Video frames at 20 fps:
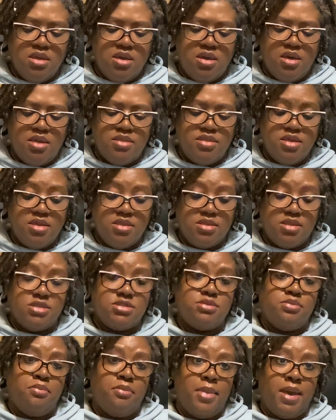I think
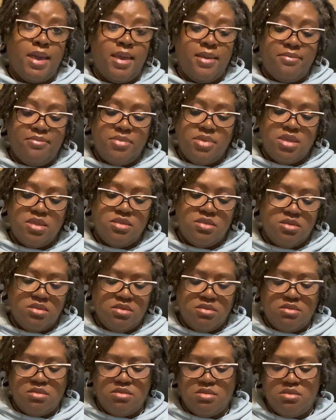this might be the
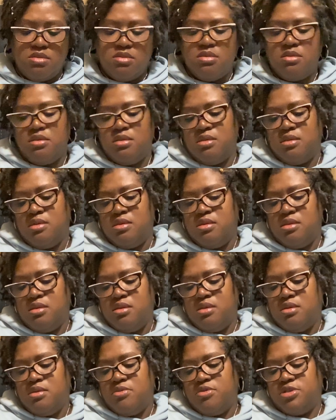
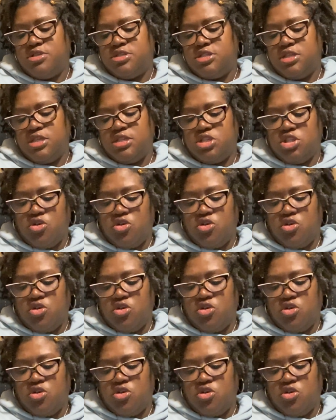receipt.